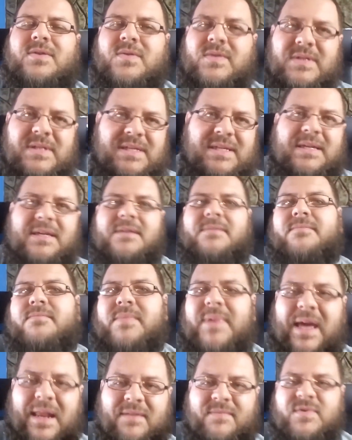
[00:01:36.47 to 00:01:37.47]
Uh, so you'll
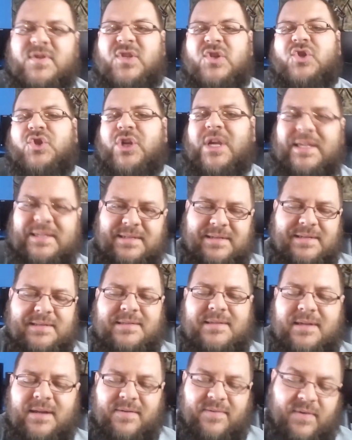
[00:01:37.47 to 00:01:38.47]
see kind of
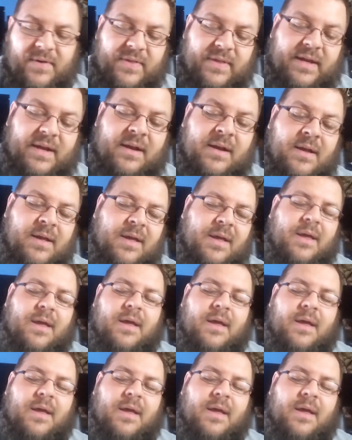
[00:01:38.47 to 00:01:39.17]
suggested stuff on